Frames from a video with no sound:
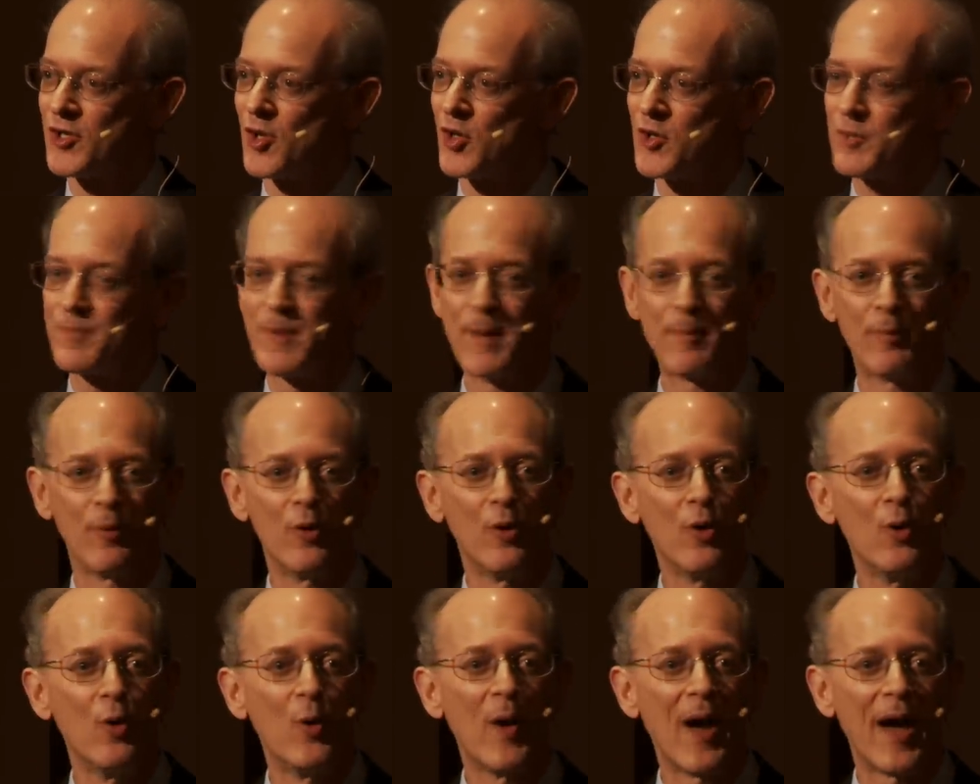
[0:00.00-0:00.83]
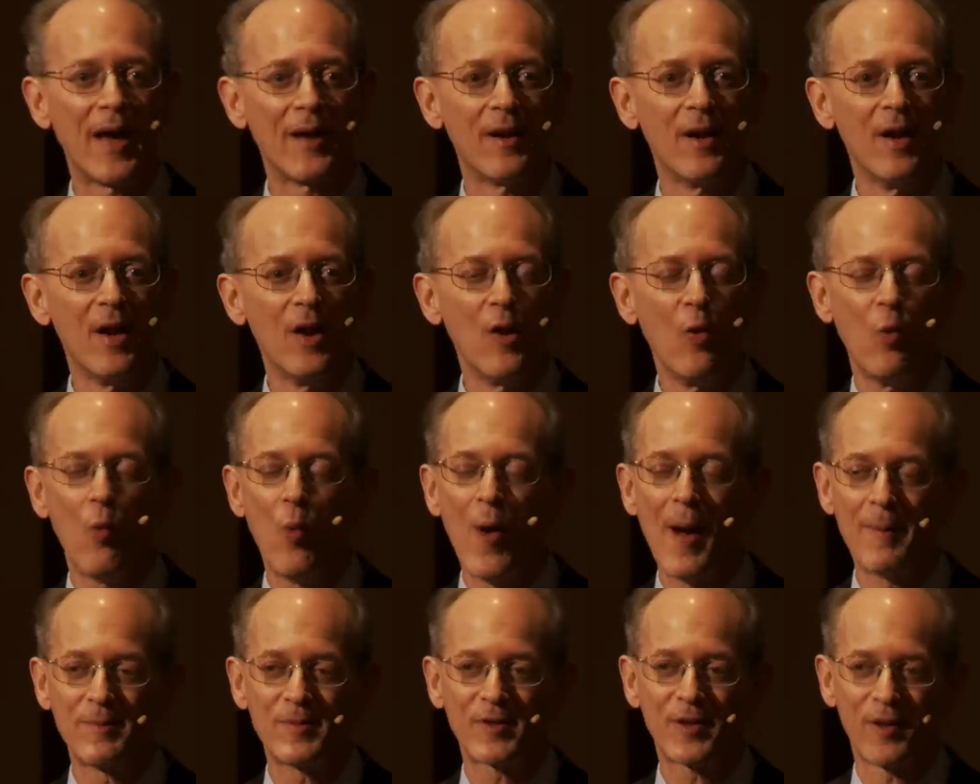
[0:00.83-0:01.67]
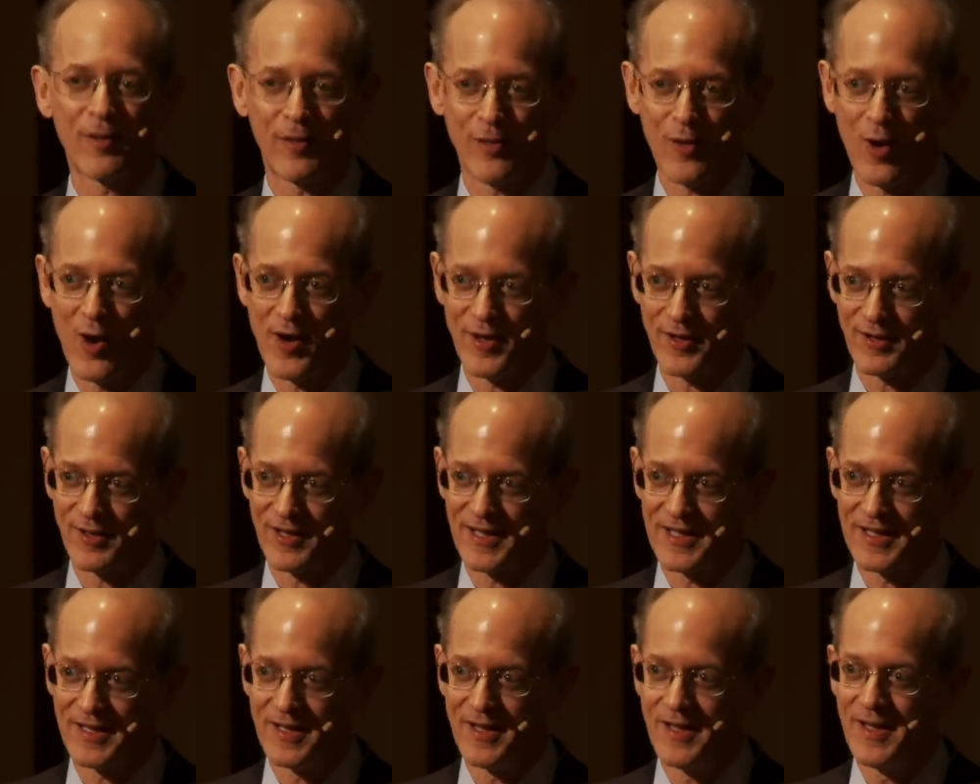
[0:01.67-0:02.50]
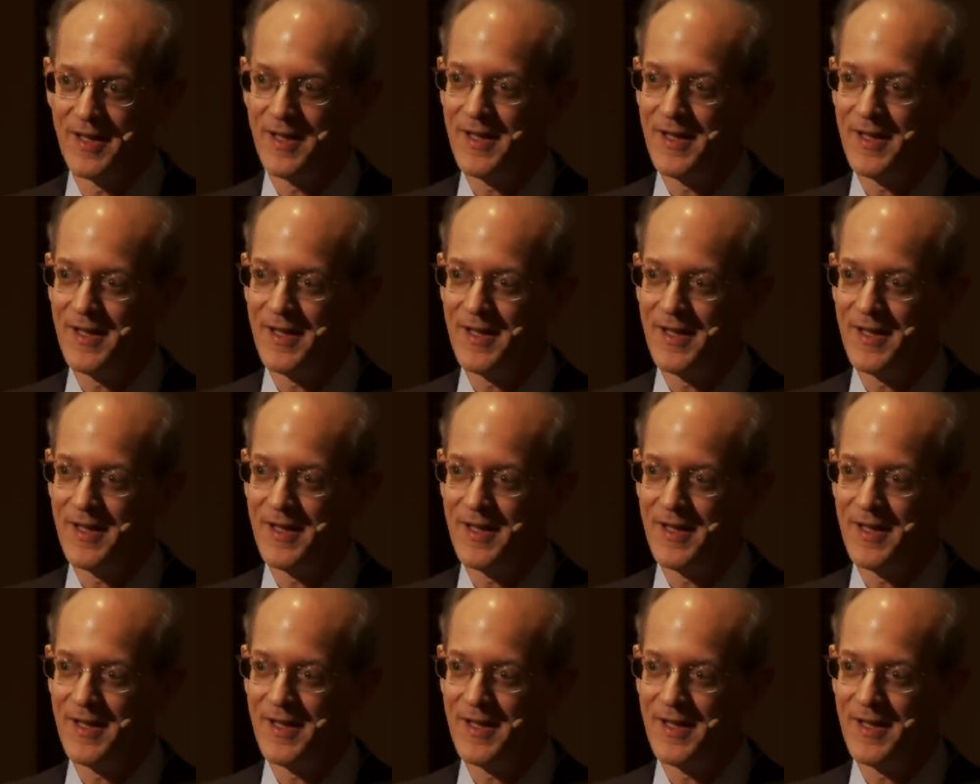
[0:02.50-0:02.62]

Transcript: those people who had wept cathartically